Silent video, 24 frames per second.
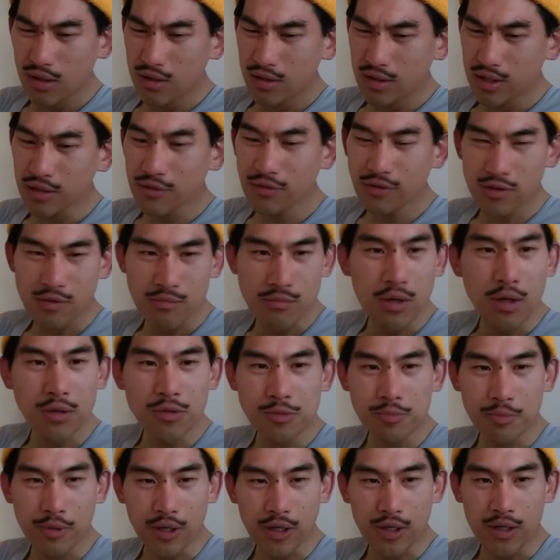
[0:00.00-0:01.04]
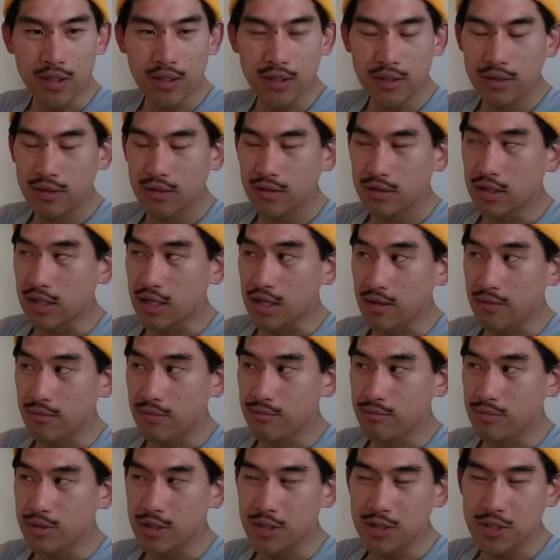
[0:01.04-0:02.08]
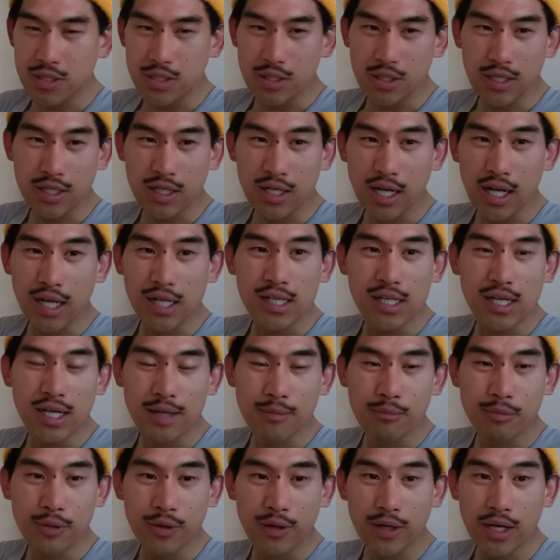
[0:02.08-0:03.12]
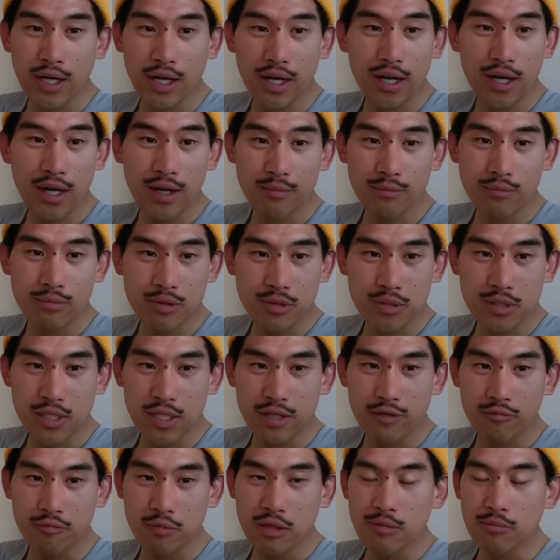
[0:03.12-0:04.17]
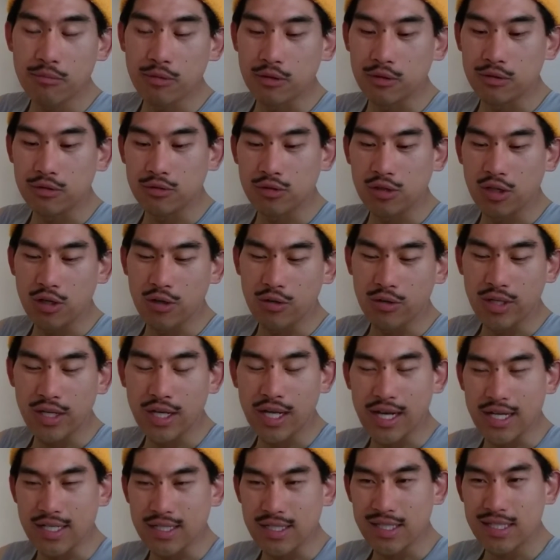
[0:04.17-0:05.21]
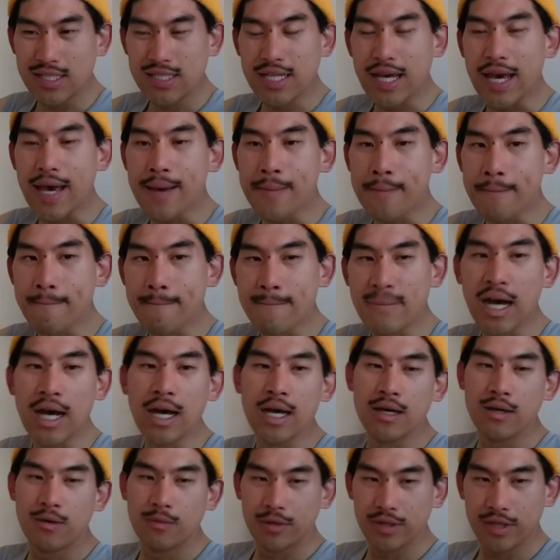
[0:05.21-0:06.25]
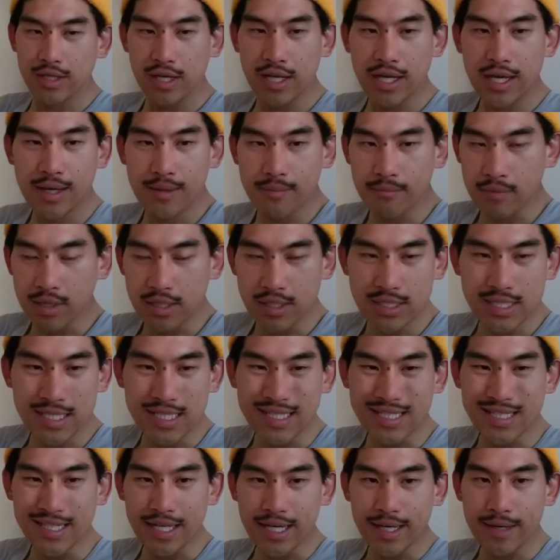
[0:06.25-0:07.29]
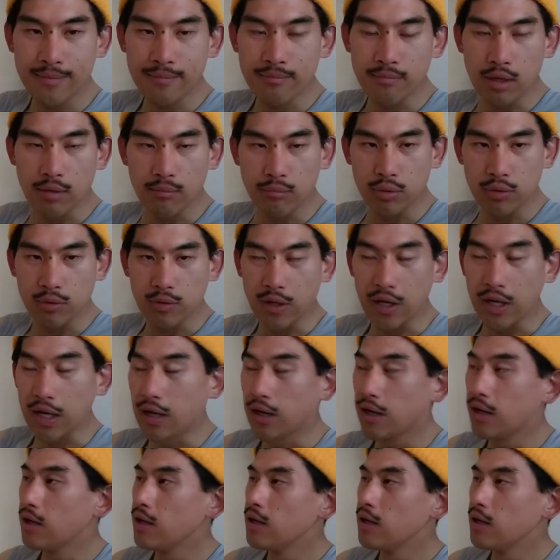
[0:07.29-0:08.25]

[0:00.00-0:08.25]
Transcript: I think for the most part, I'm pretty sure like 99.99% of people know it as tem with an M, T E M, pura.